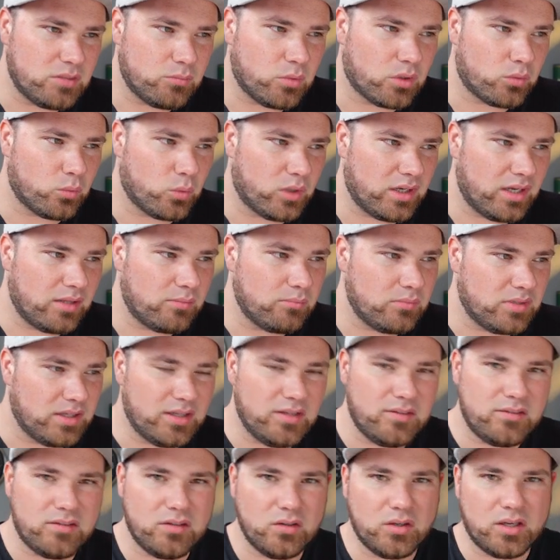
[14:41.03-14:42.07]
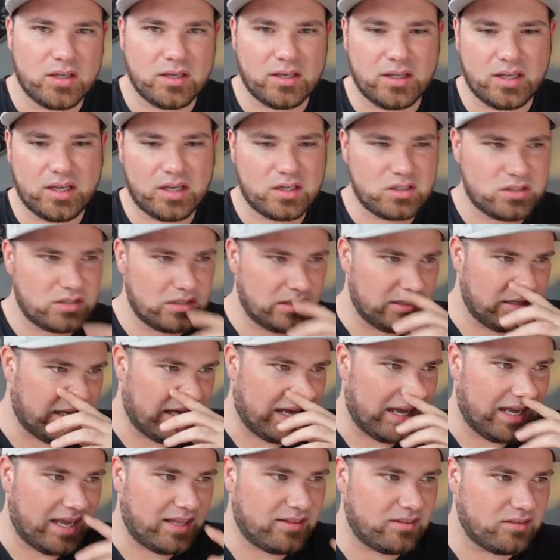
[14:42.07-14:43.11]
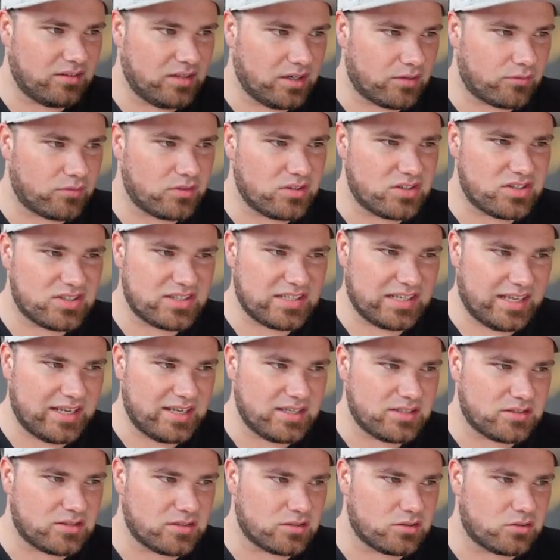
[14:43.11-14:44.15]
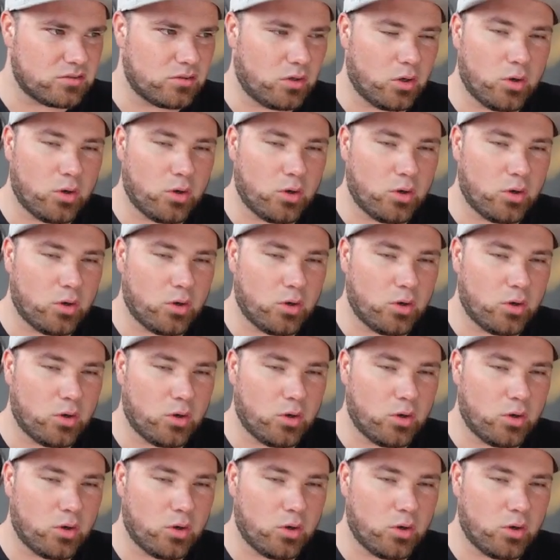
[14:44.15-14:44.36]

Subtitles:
but what it means, you can actually add different slices